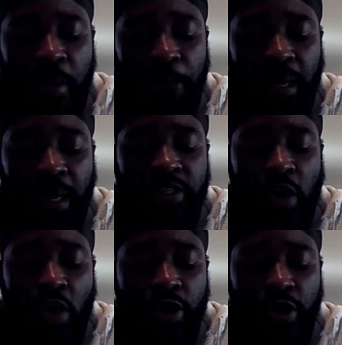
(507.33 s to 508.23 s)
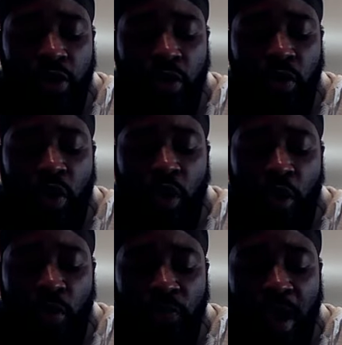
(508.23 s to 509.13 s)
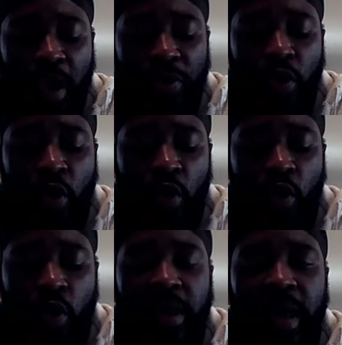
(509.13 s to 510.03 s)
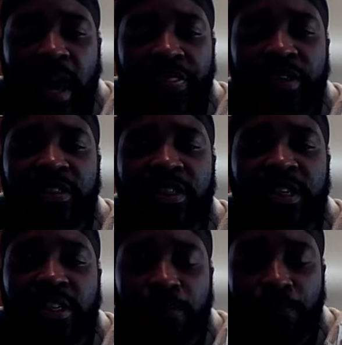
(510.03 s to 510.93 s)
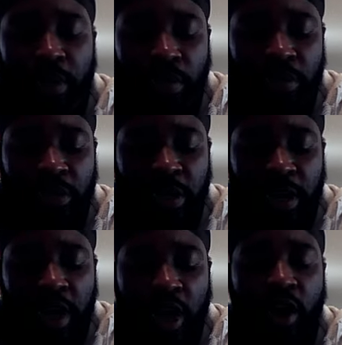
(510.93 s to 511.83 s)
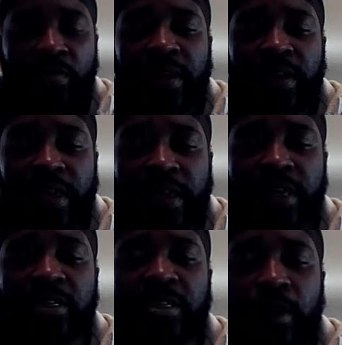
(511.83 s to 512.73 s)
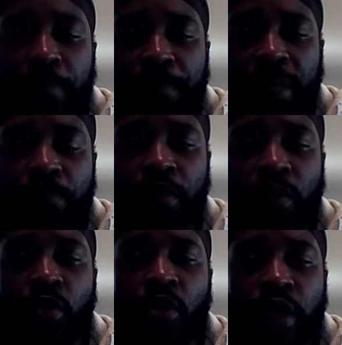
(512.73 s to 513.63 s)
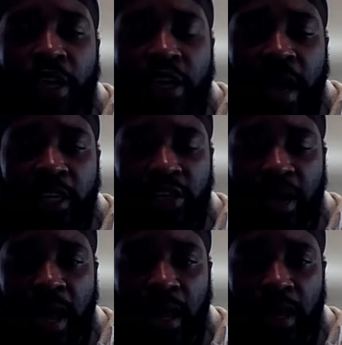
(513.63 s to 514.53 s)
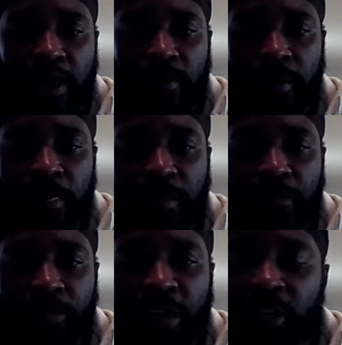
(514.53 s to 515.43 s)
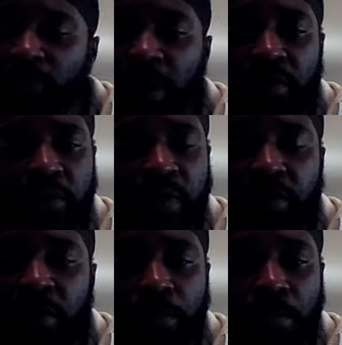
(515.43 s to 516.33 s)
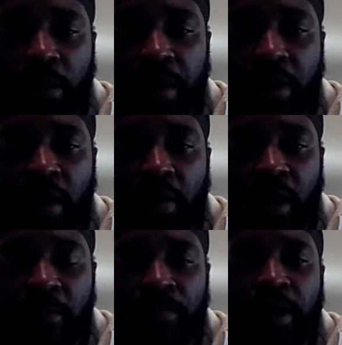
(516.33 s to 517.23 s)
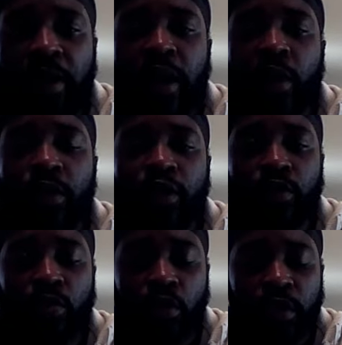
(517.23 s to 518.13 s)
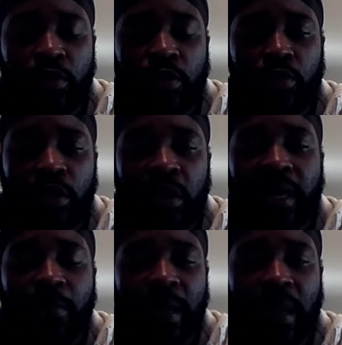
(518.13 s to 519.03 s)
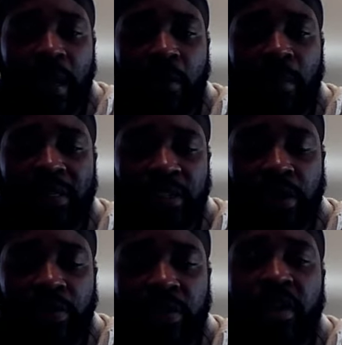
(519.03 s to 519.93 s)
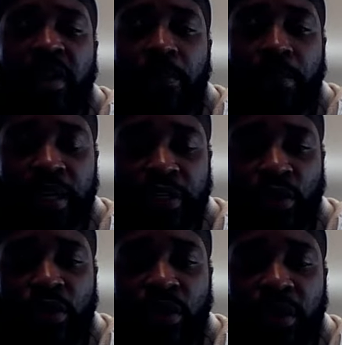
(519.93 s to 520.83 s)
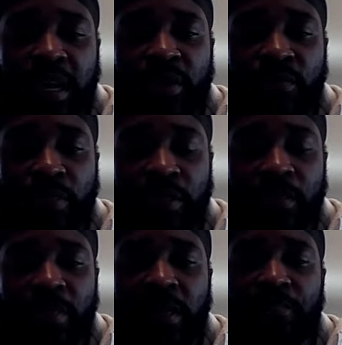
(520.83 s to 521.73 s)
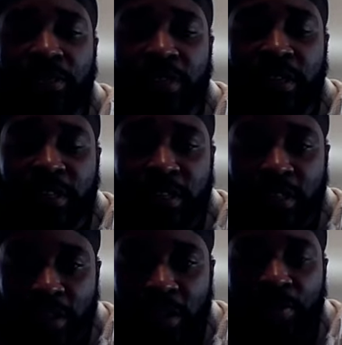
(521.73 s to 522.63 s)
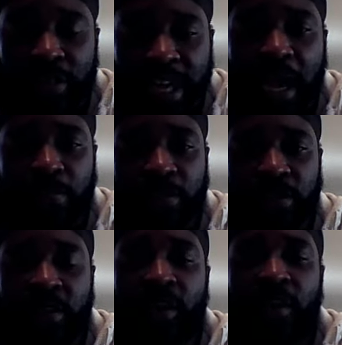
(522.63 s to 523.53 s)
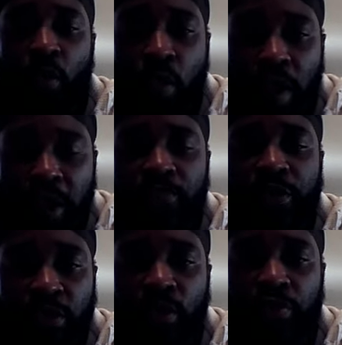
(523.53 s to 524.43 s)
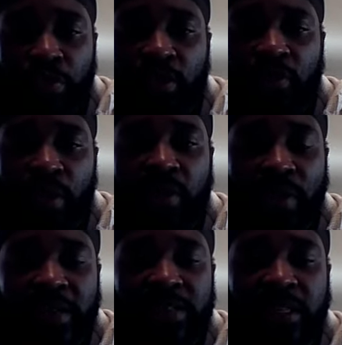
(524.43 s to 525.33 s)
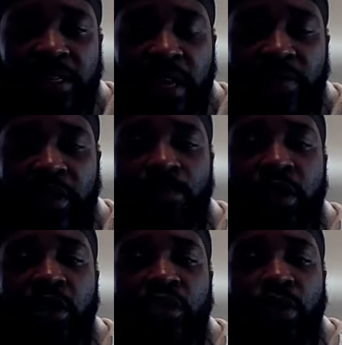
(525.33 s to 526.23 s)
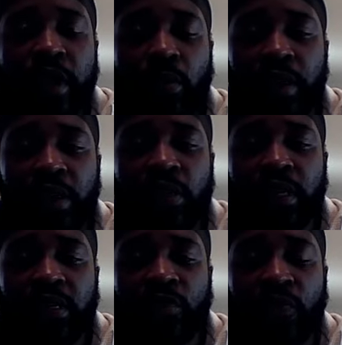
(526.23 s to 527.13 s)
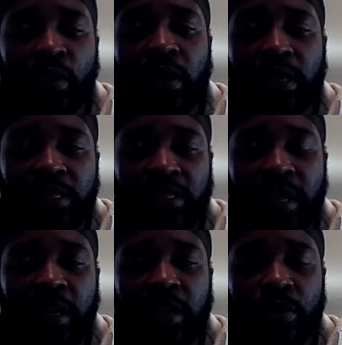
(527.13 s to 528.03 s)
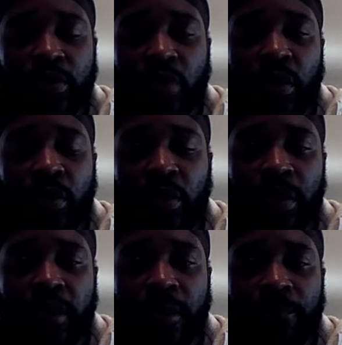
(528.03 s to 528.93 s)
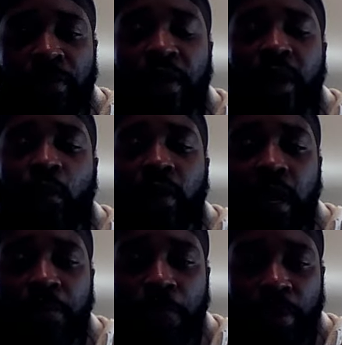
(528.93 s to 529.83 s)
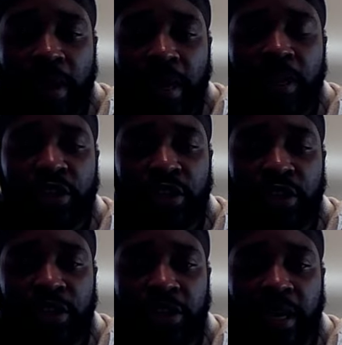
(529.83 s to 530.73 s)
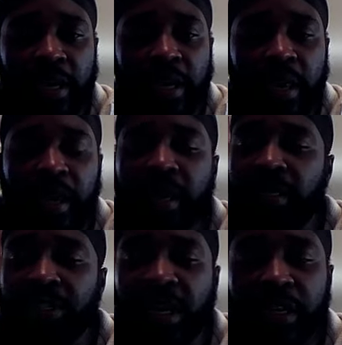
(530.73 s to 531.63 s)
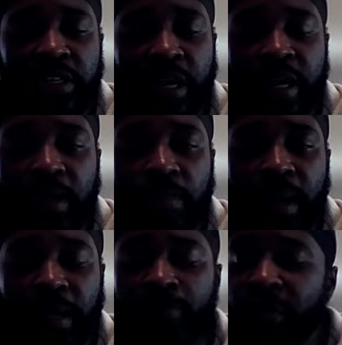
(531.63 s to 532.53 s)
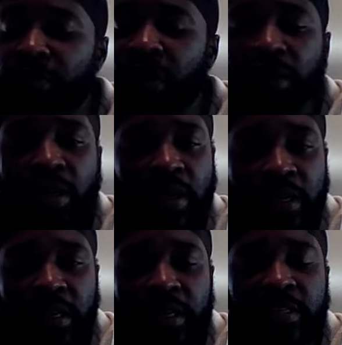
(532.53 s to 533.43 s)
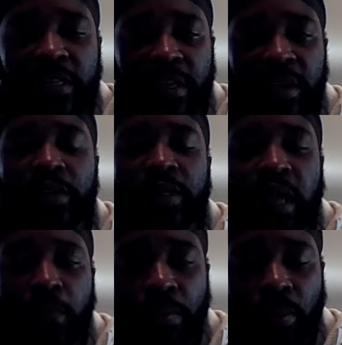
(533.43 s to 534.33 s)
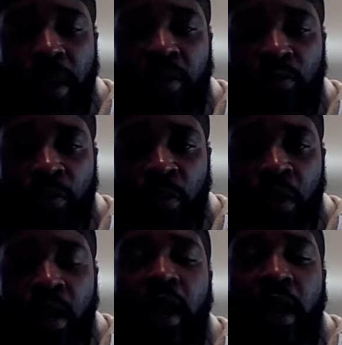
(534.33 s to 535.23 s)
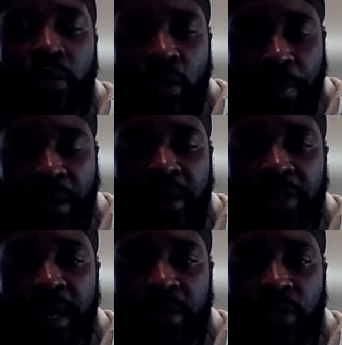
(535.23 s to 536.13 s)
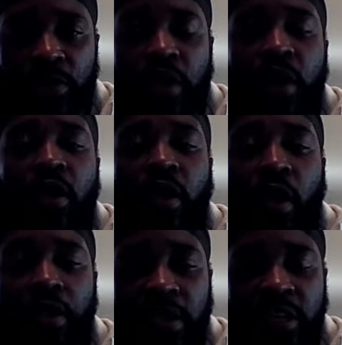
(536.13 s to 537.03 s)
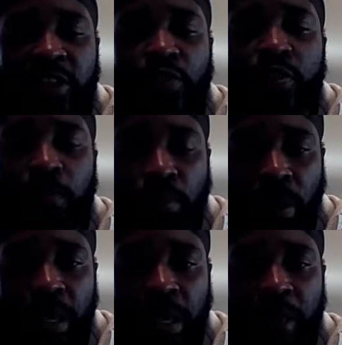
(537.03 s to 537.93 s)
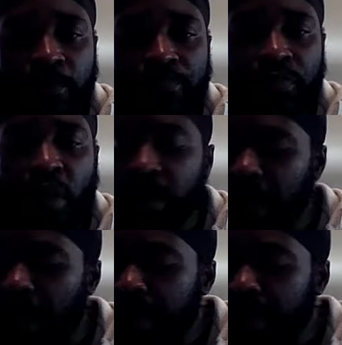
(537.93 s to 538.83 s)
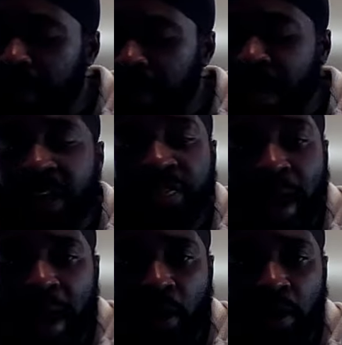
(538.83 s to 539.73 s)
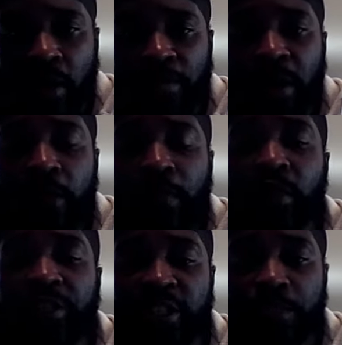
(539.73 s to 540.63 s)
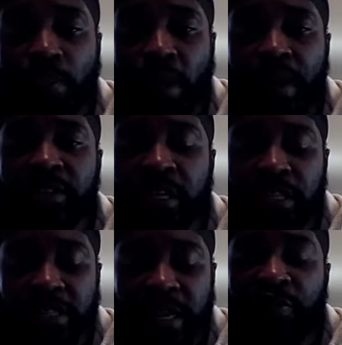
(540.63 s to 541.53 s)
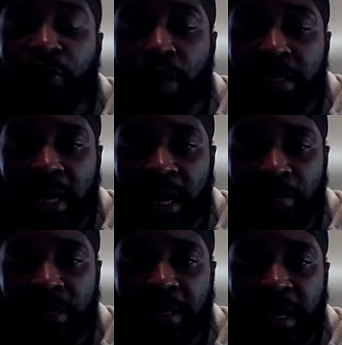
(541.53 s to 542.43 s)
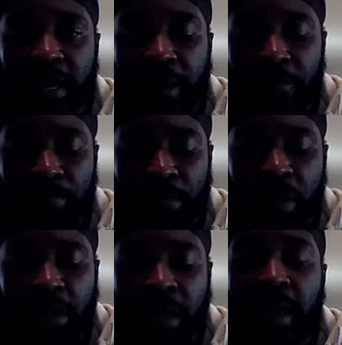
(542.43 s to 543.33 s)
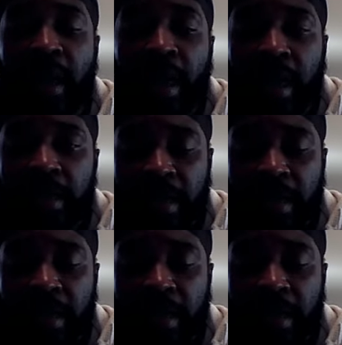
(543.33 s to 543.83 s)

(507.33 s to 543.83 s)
Blessed are you, O Father, who gathers the dispersed of his people, Yasha Allah. That's very, very important. All right? And when you look at my series, make sure you look at the chapters 1, 2, 3, 4, 5, 6, 7, so that way you can get the full understanding of what's going on here. And what I'm bringing out to you today, and I challenge anybody, that Cornelius here was not praying for a new pair of sandals. Cornelius was praying, okay, at the 9th hour, because these prayers are said 3 times a day, okay, at